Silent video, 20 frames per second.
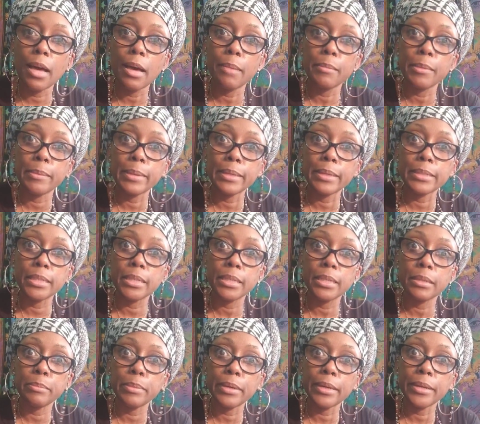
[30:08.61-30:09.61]
I'm about to get
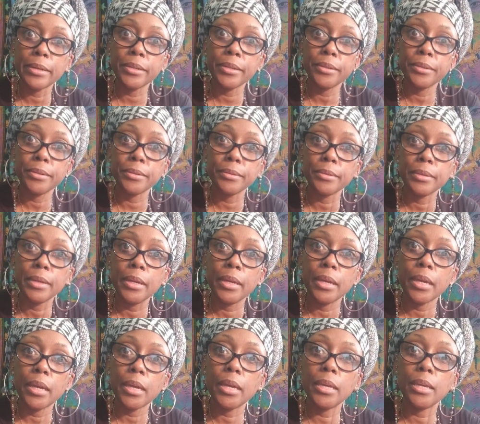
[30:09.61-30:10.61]
up out of here
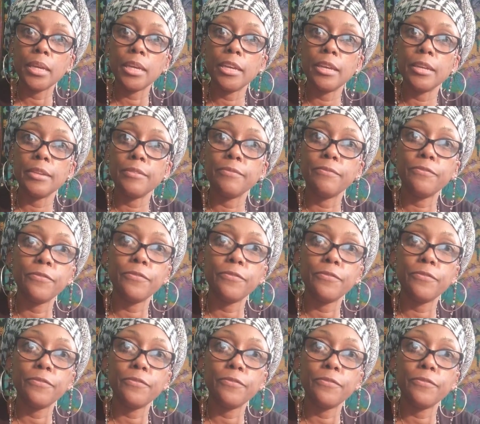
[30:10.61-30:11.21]
and